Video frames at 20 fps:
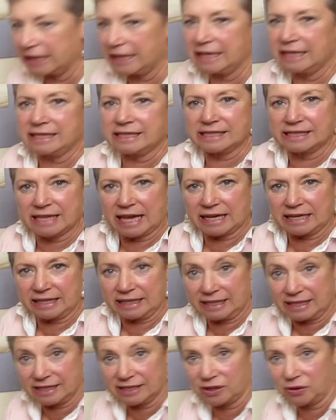is that
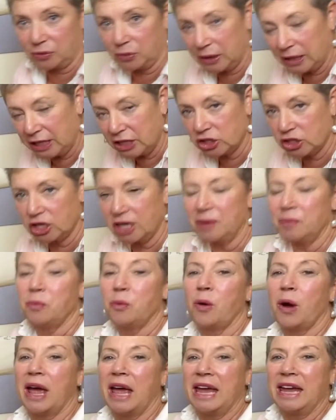it is a really cheap
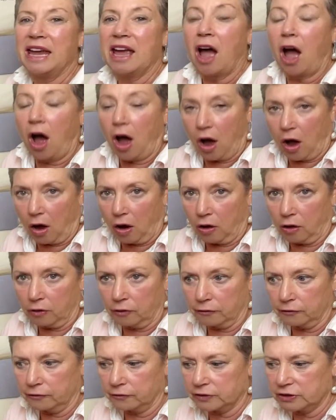way
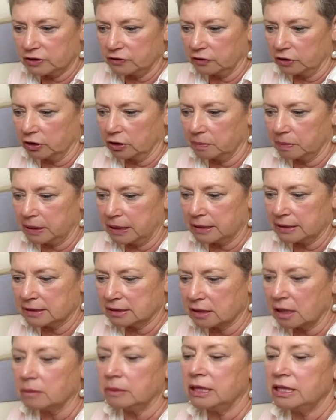of developing
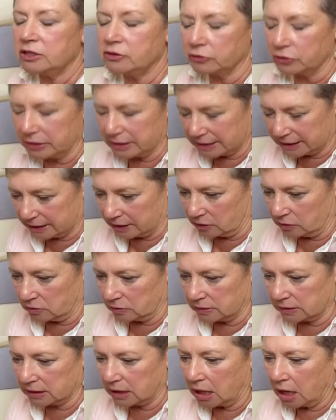so many different
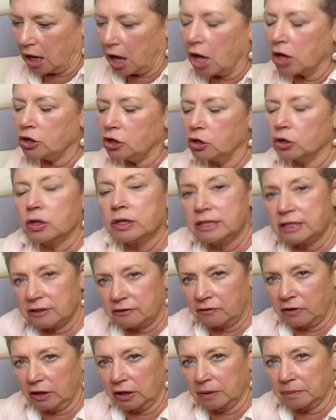skills. You can
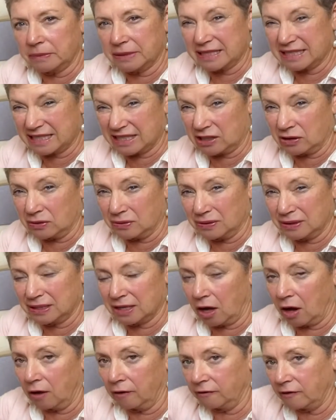develop the skills
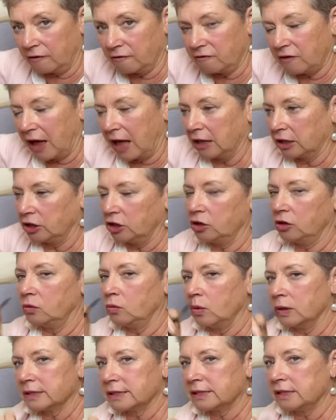of value,
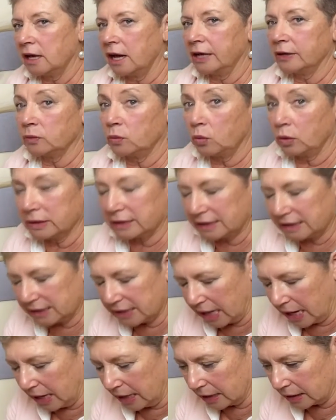what's light, what's
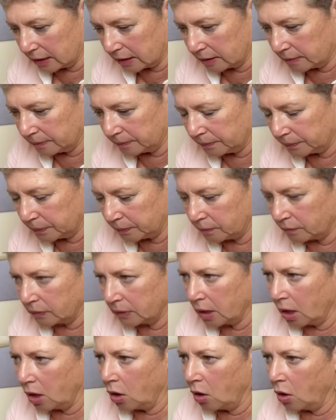dark.
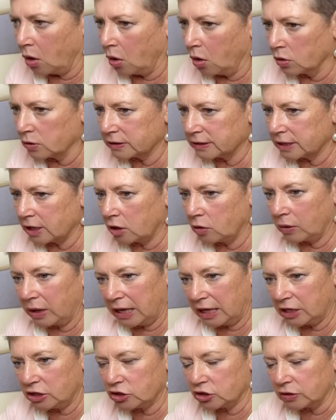Also
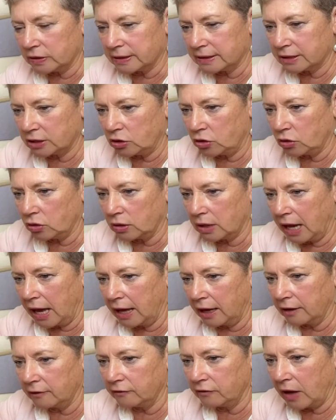edges, so you can
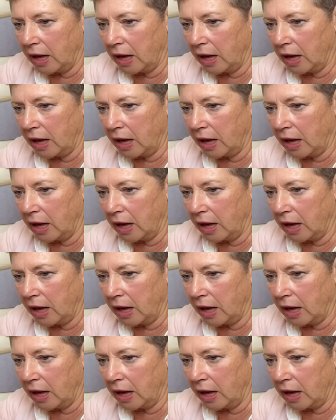have